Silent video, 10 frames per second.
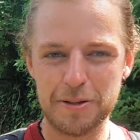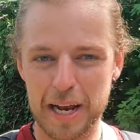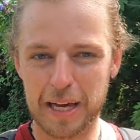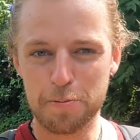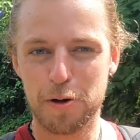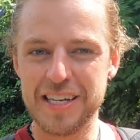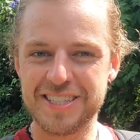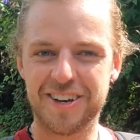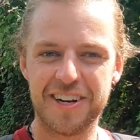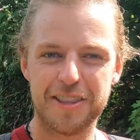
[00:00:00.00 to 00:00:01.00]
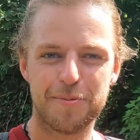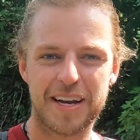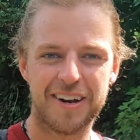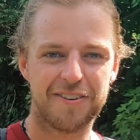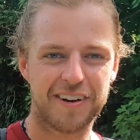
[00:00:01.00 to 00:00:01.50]
wee like preschool in the
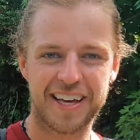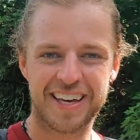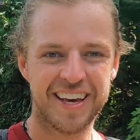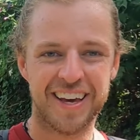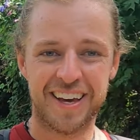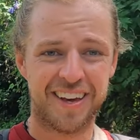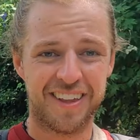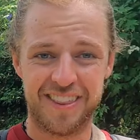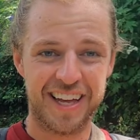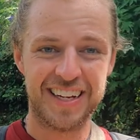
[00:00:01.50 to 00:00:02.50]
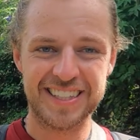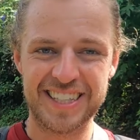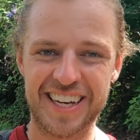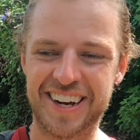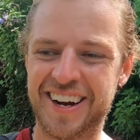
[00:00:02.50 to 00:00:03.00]
middle of like the
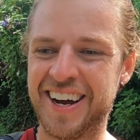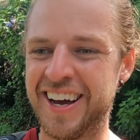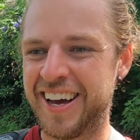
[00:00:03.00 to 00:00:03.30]
hills here.